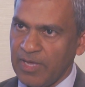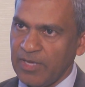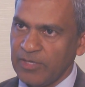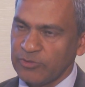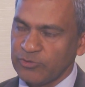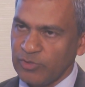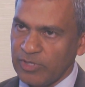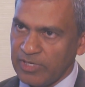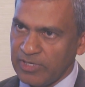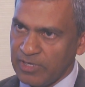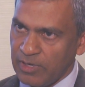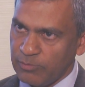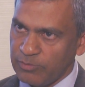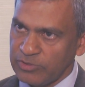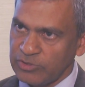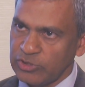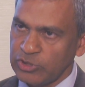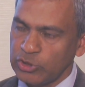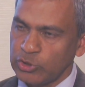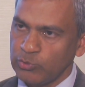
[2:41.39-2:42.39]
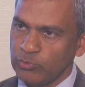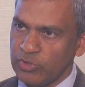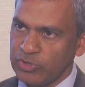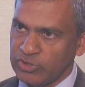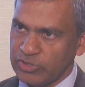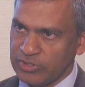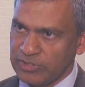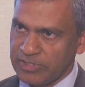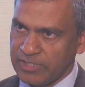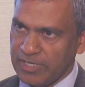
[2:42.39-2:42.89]
So in our
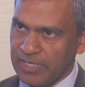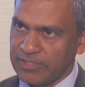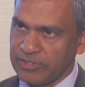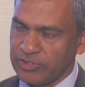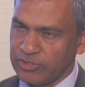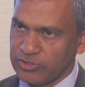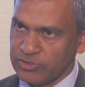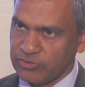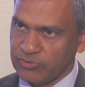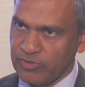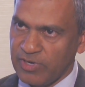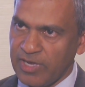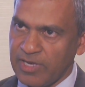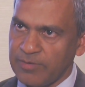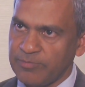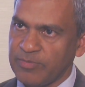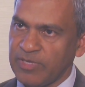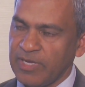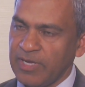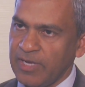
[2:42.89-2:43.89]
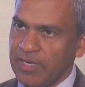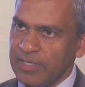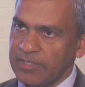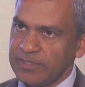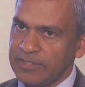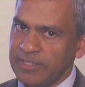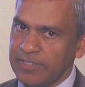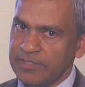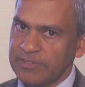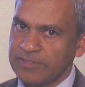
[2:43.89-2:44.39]
situation that I described,
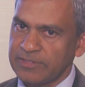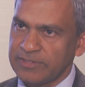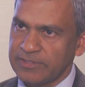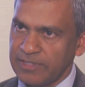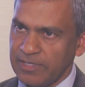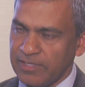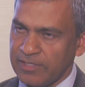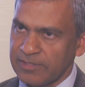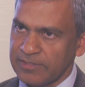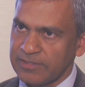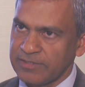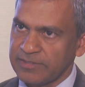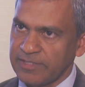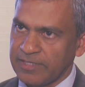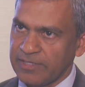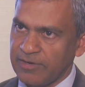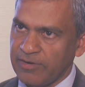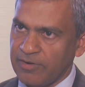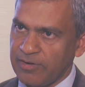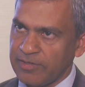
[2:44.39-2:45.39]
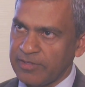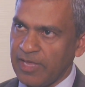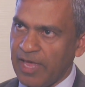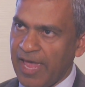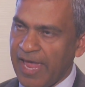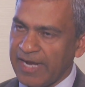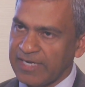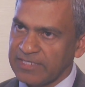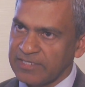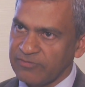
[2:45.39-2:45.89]
these cells that are
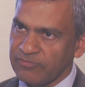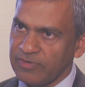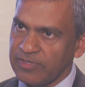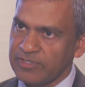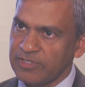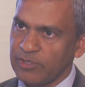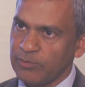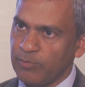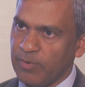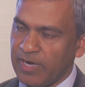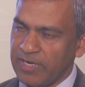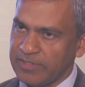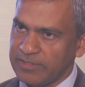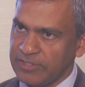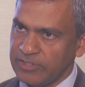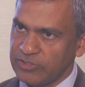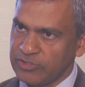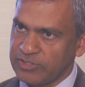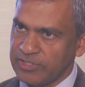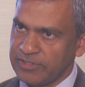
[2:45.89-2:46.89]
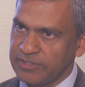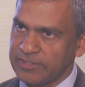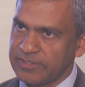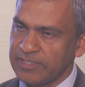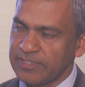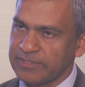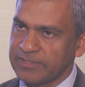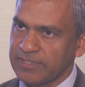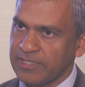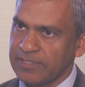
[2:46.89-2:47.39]
activated by these
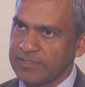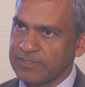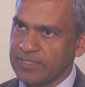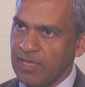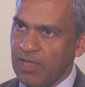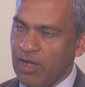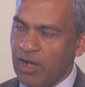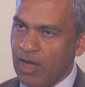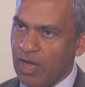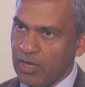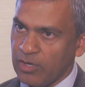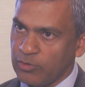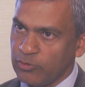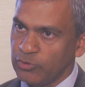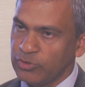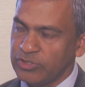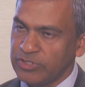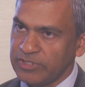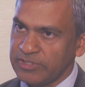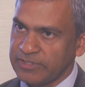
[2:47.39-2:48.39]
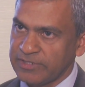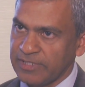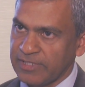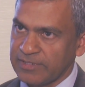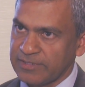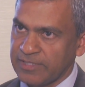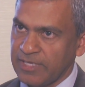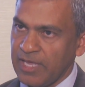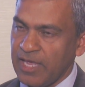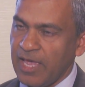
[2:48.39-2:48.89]
dendritic cells are good T
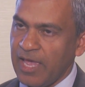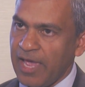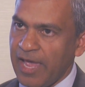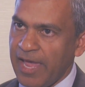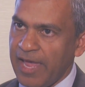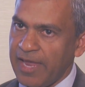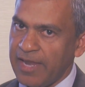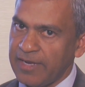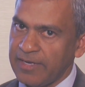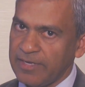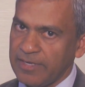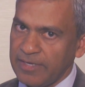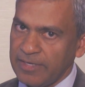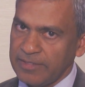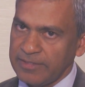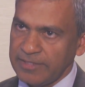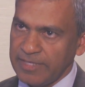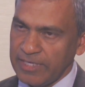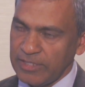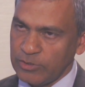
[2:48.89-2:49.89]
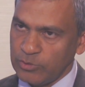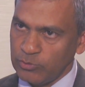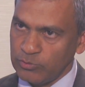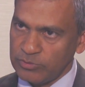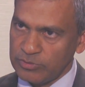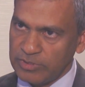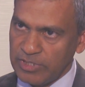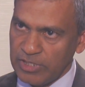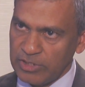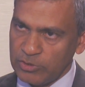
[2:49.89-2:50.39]
cells, and they
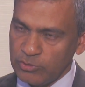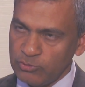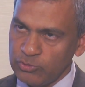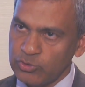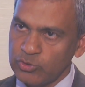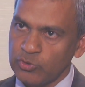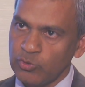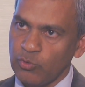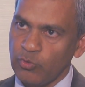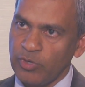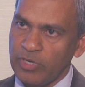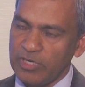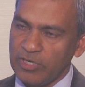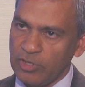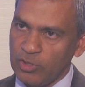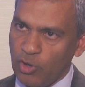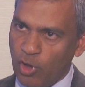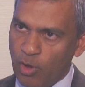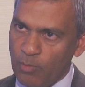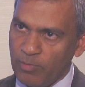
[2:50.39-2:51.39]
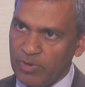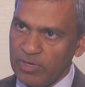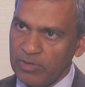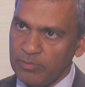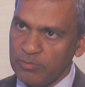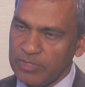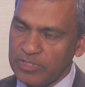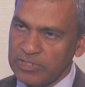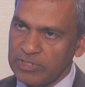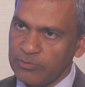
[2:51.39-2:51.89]
do so in normal
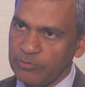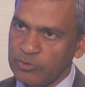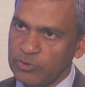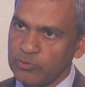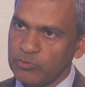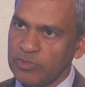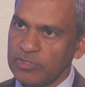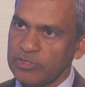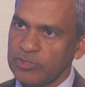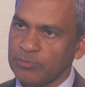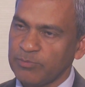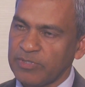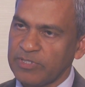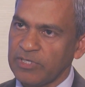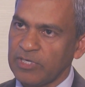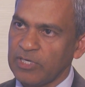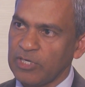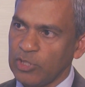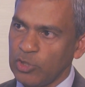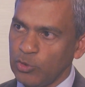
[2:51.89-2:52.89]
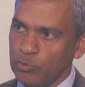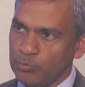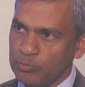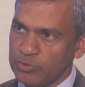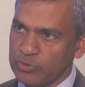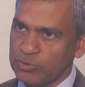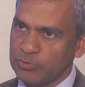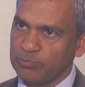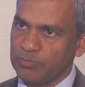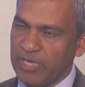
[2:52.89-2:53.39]
individuals, but in
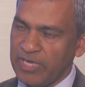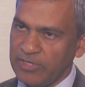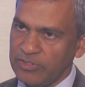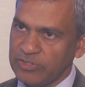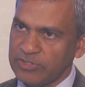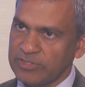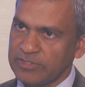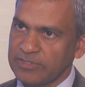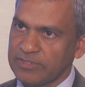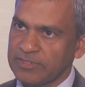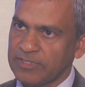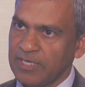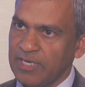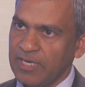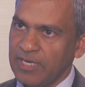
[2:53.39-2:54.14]
lupus patients,